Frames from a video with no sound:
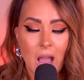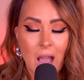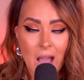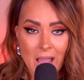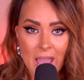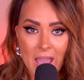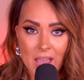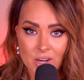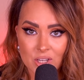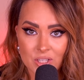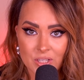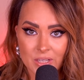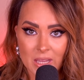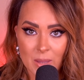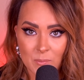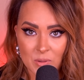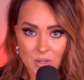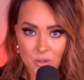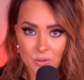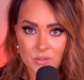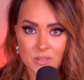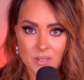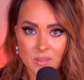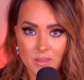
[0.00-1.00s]
I actually am
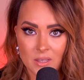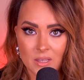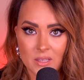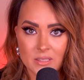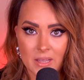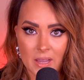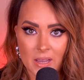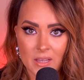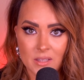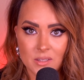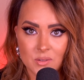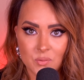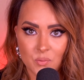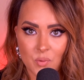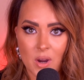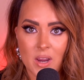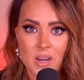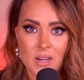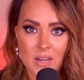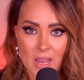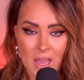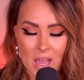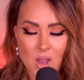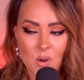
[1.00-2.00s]
using these lights right
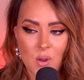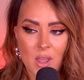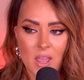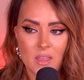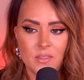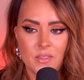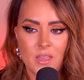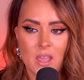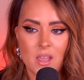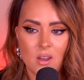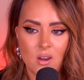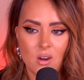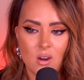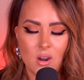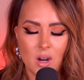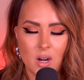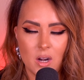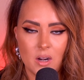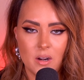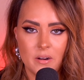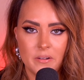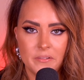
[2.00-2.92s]
now, and they are